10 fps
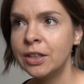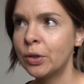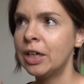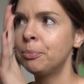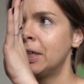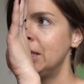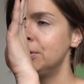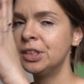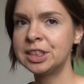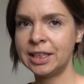Now I have my
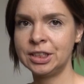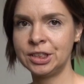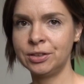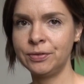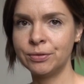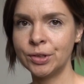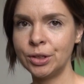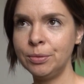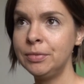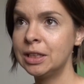little section of the
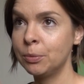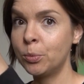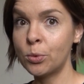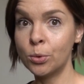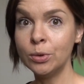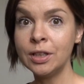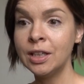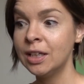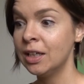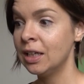room, the wall,
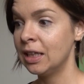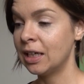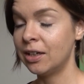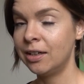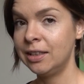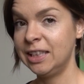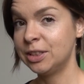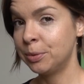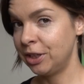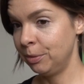that
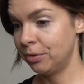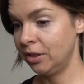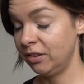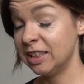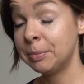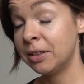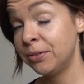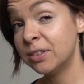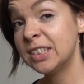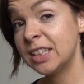is a work in progress, but I
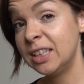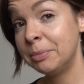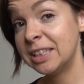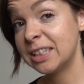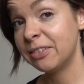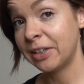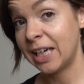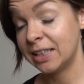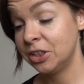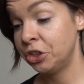thought I'd show you the bits that
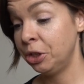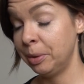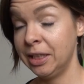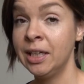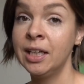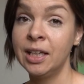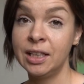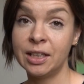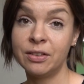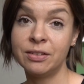I've added to it.
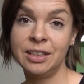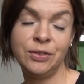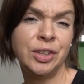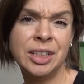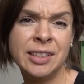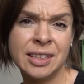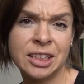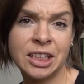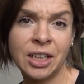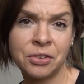Now, if you're new to this
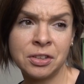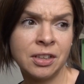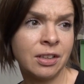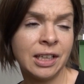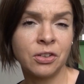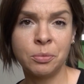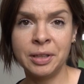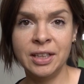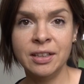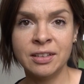channel and you're like, hang on a
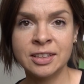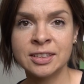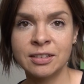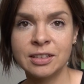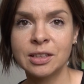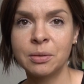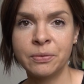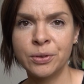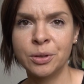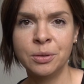minute, I signed up
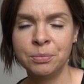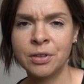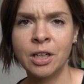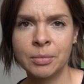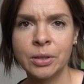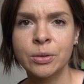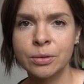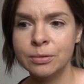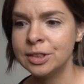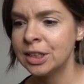for Primark
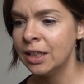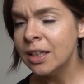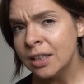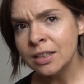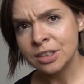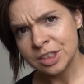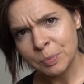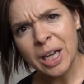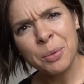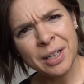hauls, just
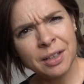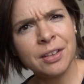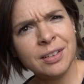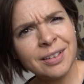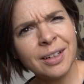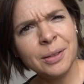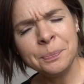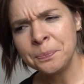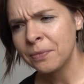bear with, you know.